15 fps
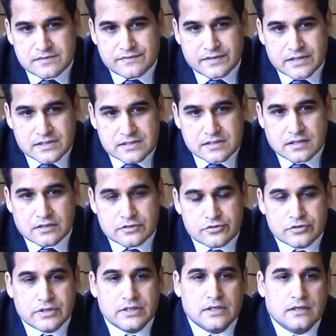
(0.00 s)
for this
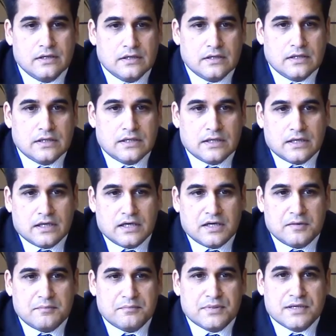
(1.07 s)
country,
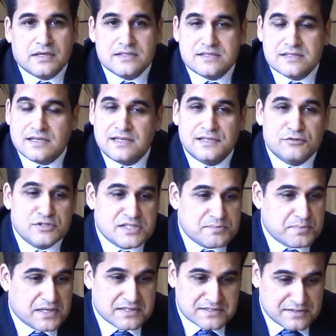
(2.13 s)
but I entirely
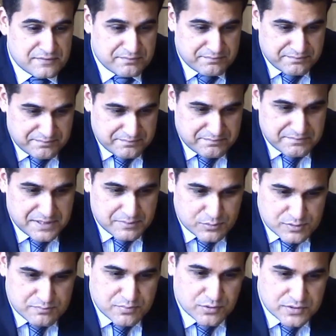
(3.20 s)
respect people's
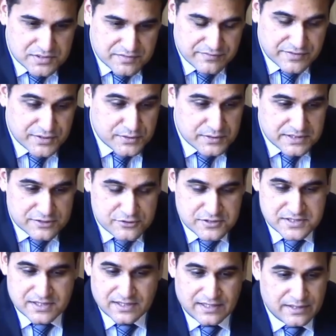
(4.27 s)
point of view.
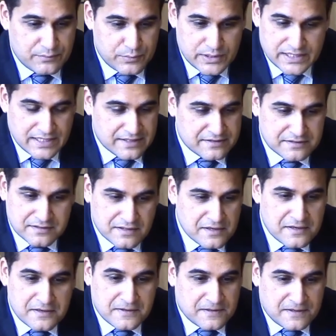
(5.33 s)
Interestingly, we had a
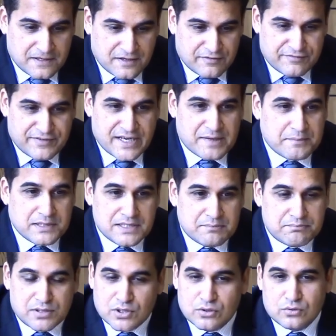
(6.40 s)
family
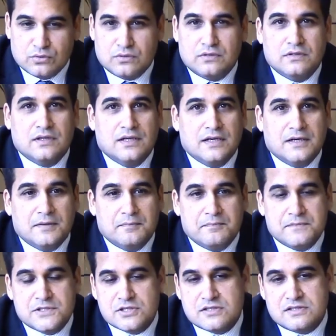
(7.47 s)
poll
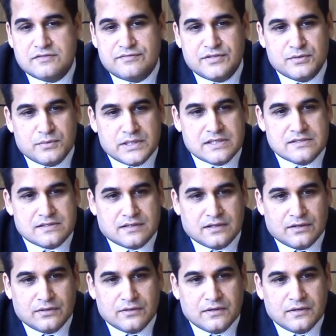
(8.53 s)
just a few weeks ago,